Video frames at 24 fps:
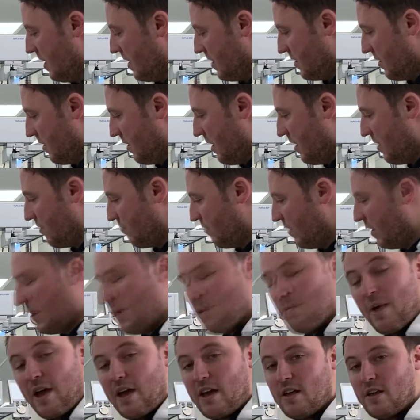So this really
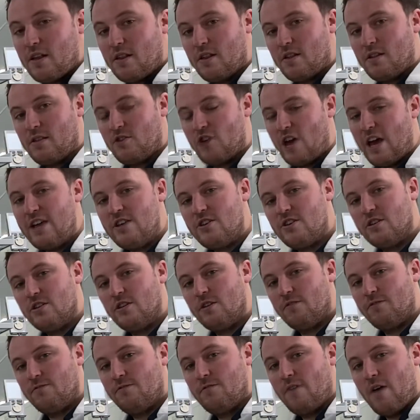makes changing
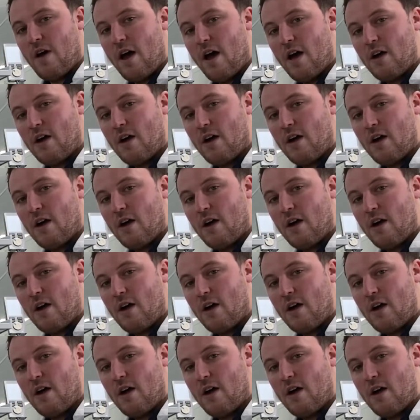of